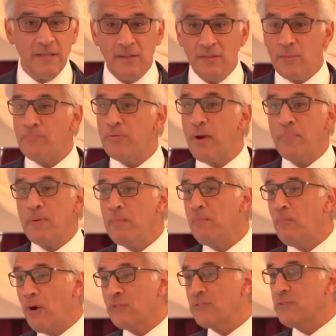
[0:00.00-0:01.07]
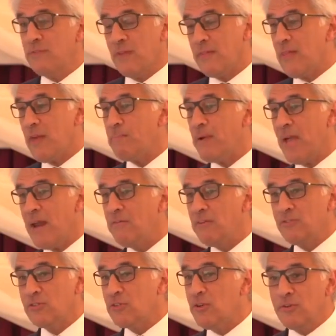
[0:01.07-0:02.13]
The problem wasn't that their
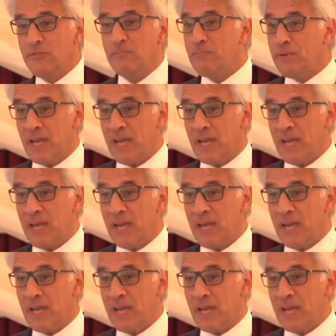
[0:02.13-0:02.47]
parents couldn't